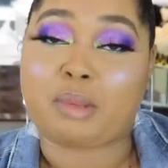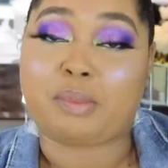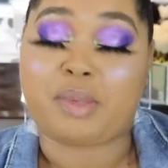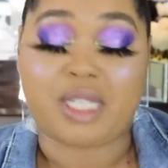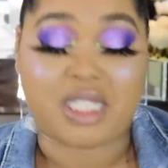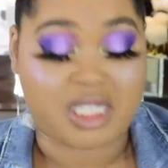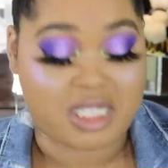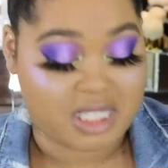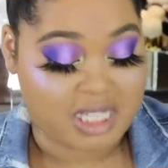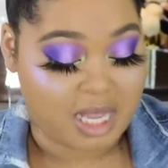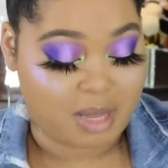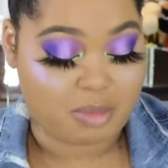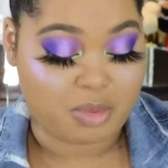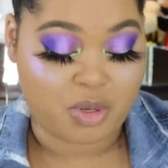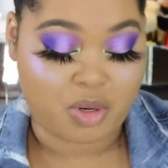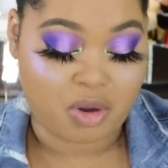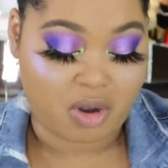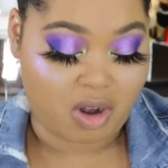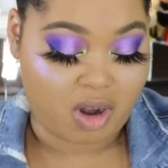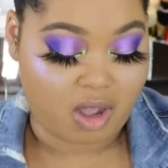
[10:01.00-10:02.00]
a peach type
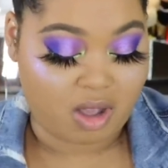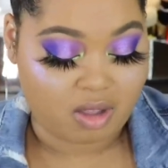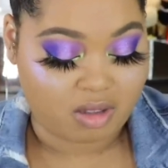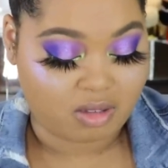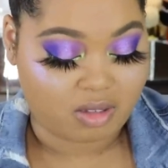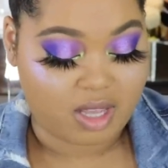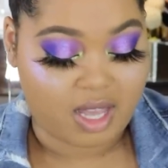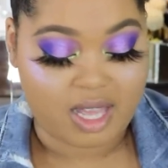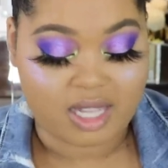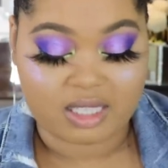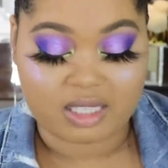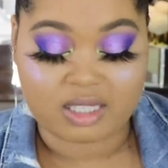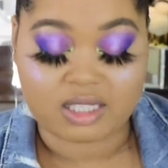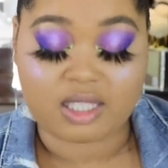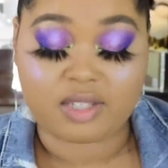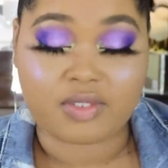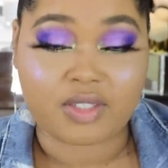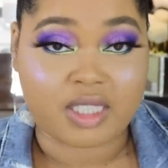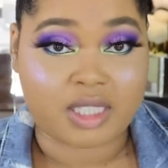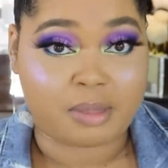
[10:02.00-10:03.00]
girl. I
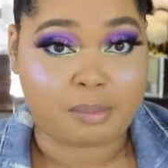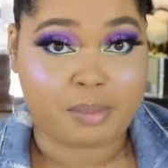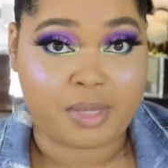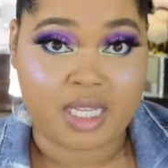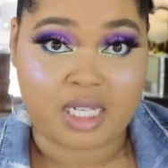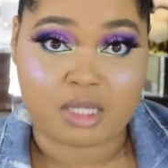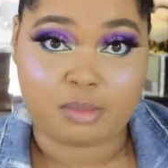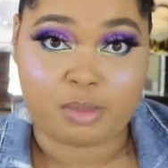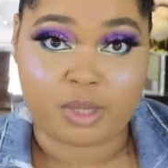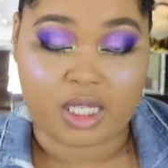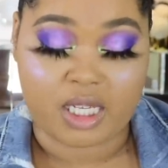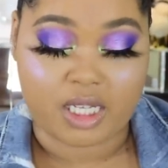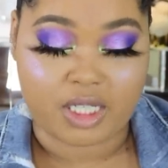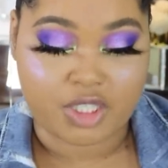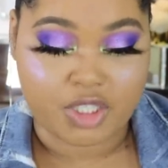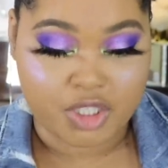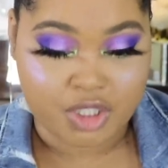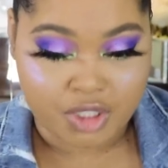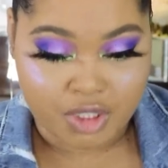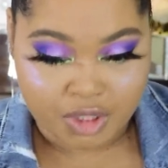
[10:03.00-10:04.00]
love a good peach
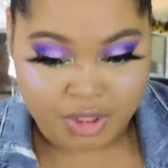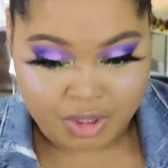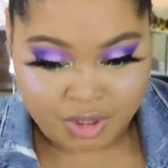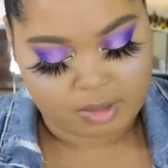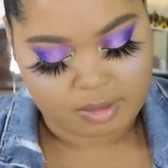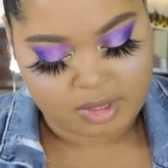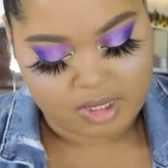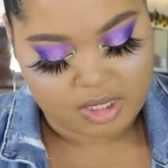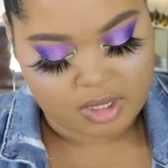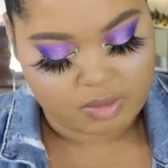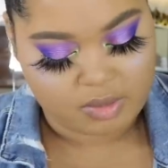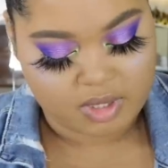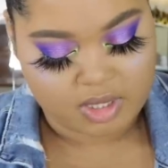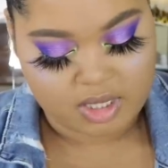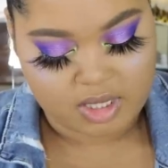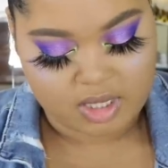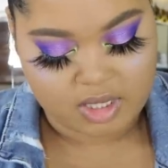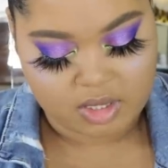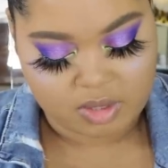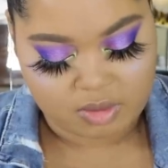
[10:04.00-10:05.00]
blush. Let me see, what's
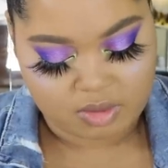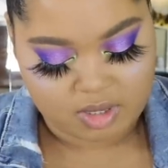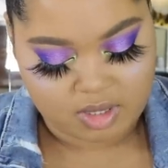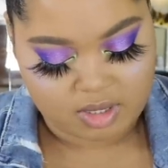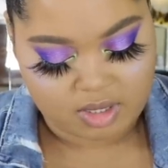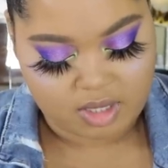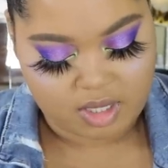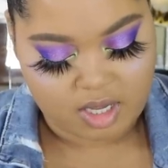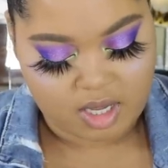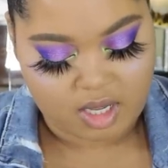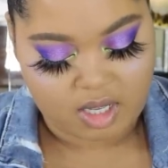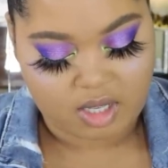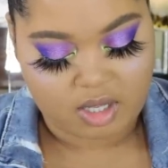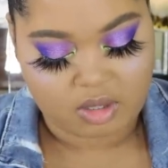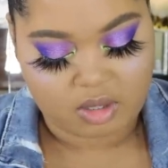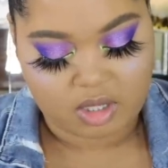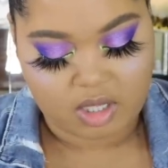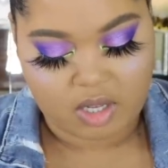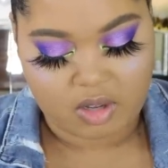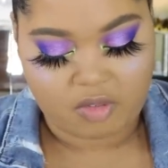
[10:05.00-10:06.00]
this one?
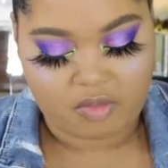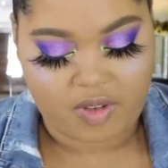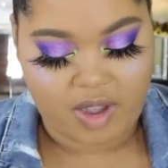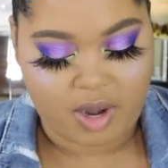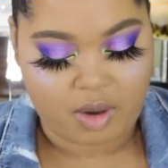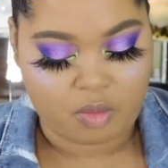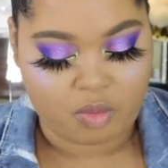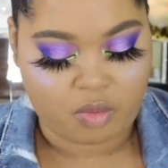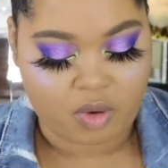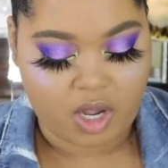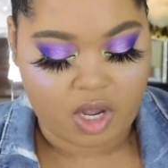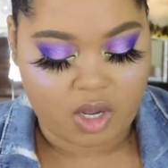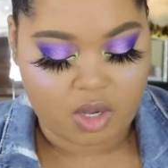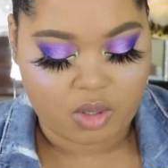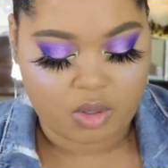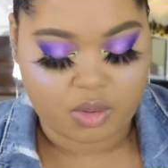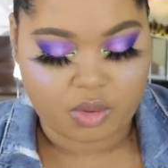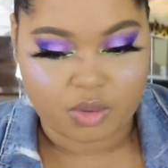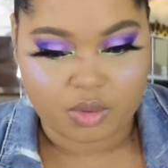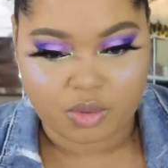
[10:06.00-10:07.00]
Oh, Lo-Fi
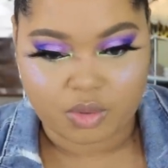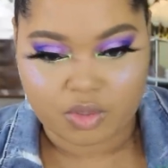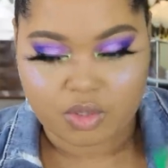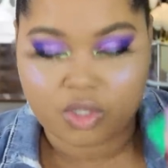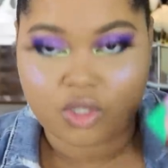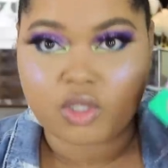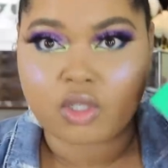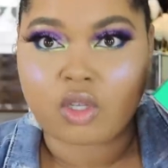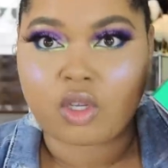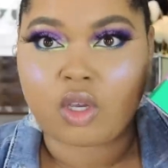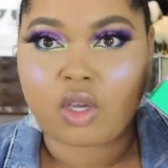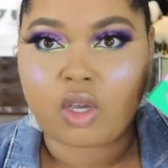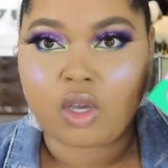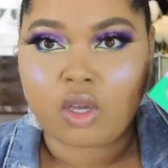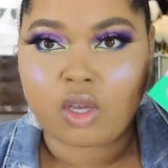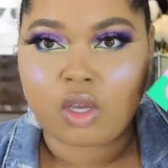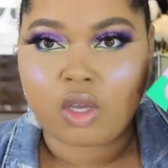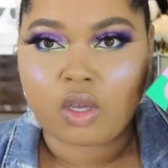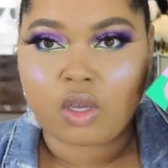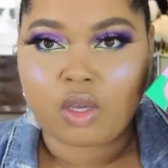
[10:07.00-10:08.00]
Rose.
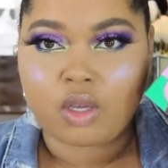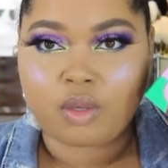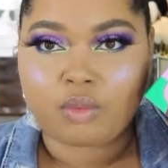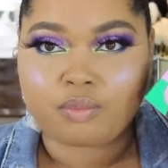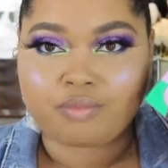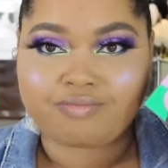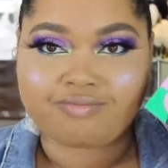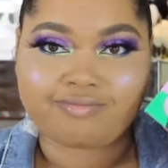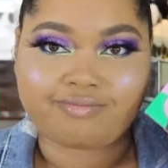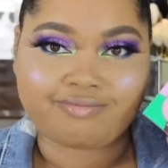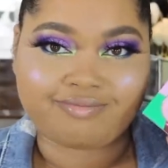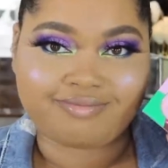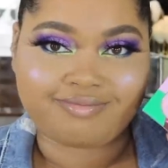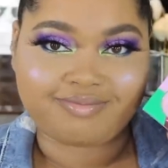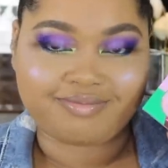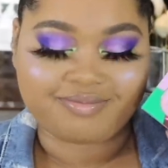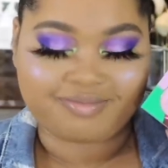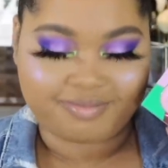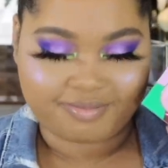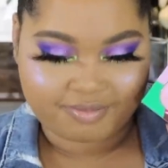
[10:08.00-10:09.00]

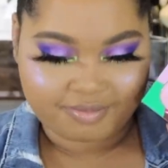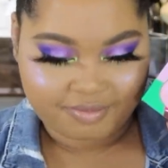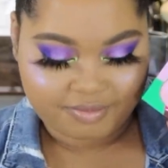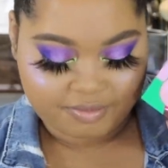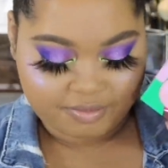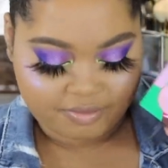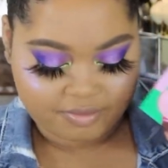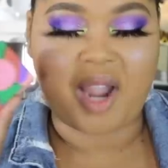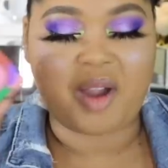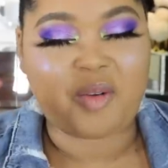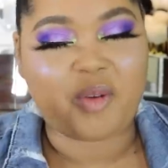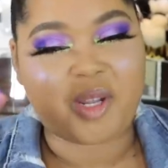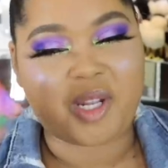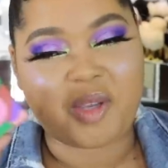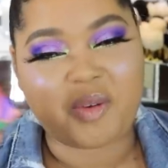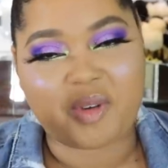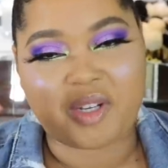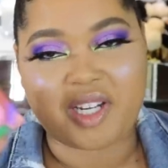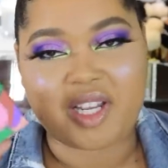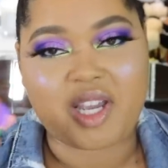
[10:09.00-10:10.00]
Hmm. I
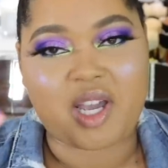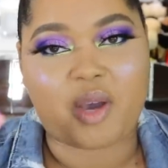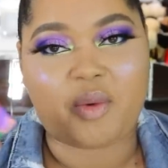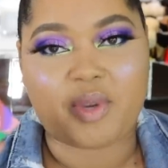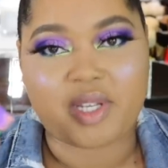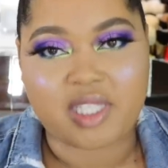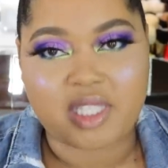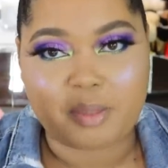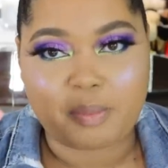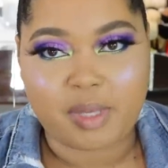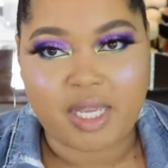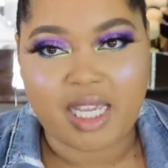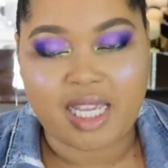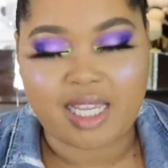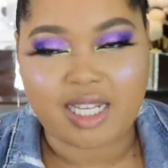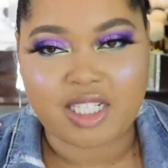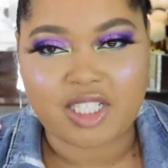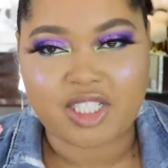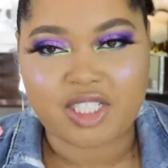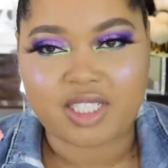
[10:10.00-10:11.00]
really want to go into
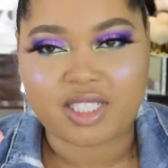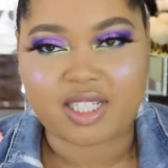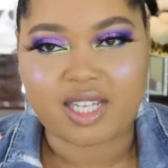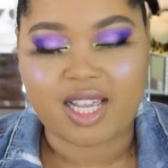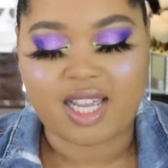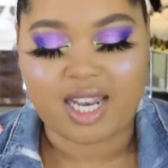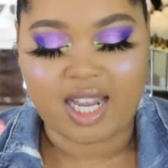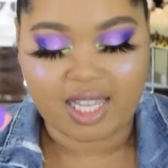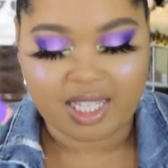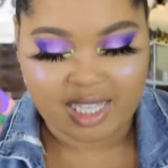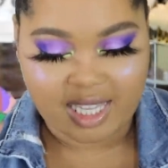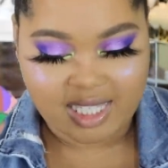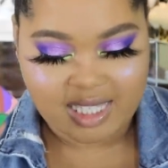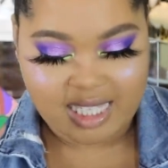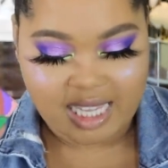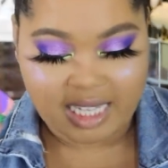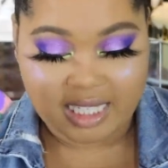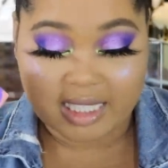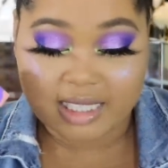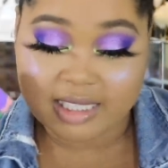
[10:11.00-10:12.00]
peach, and I guess
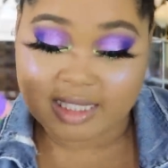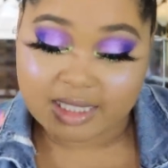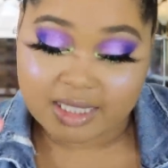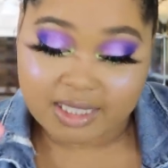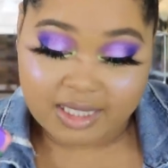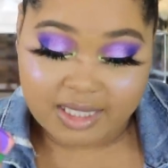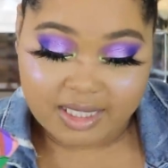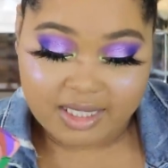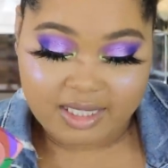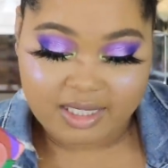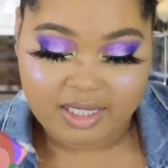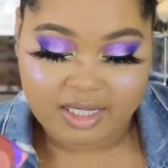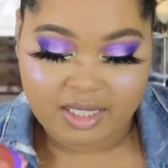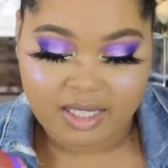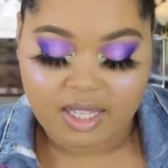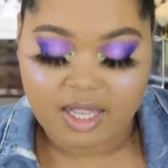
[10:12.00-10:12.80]
I could